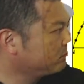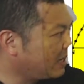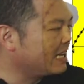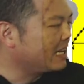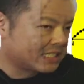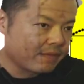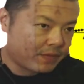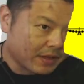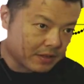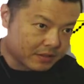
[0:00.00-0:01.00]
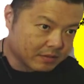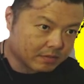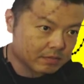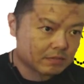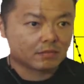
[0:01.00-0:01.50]
in the same phase.
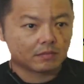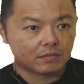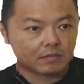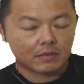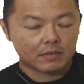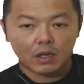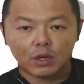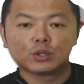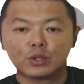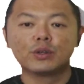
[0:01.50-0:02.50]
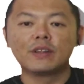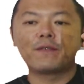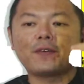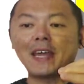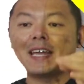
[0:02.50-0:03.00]
So the
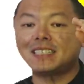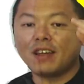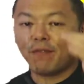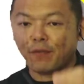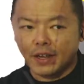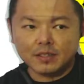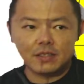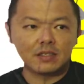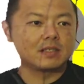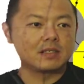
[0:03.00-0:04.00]
phase difference